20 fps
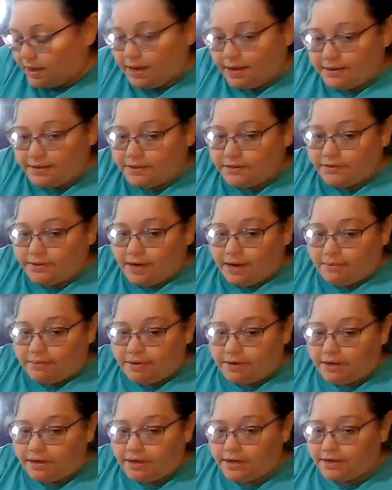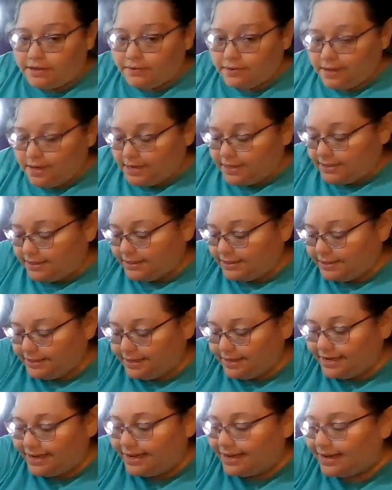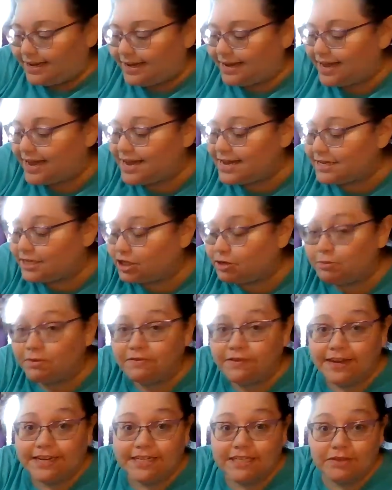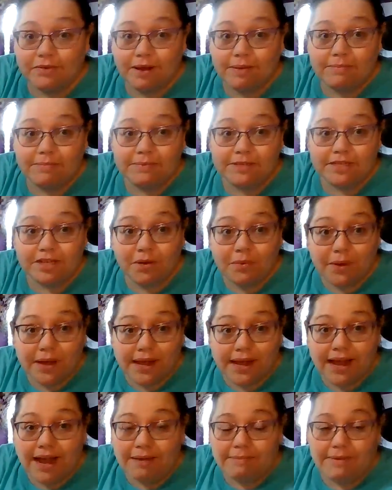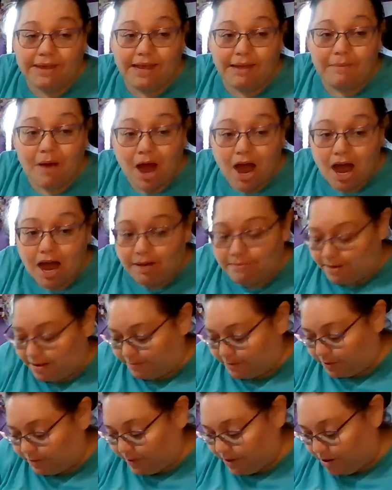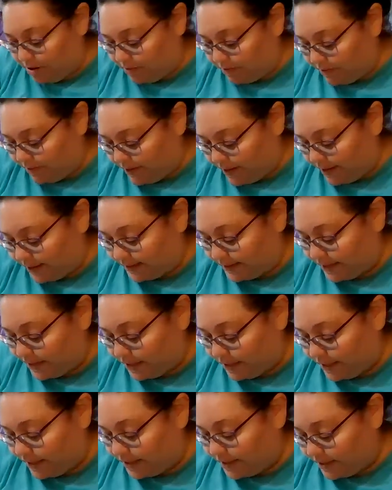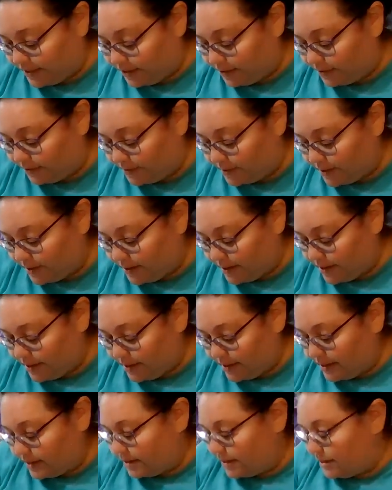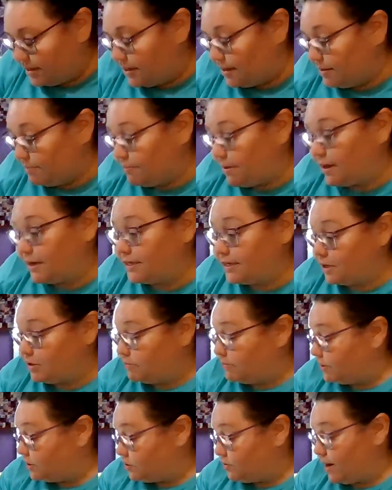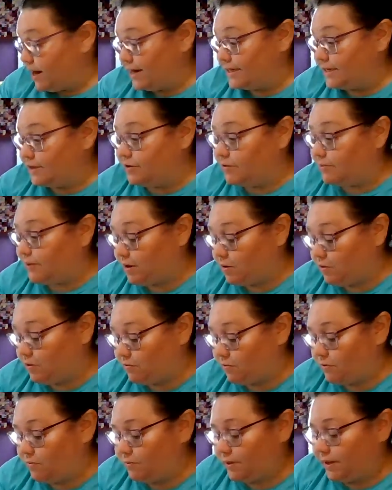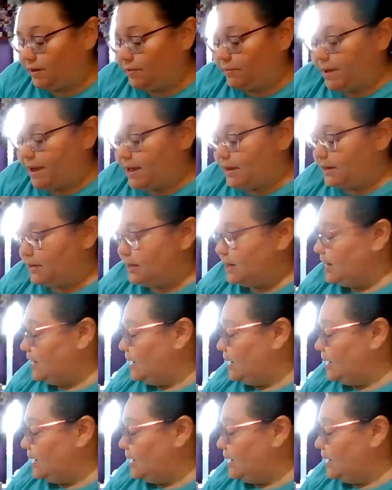Okay, so now we're gonna do this. Super fun. So I'm sewing, I'm being a mom, I'm doing all the things that you need to do. Dinner was great. Dinner went over really well.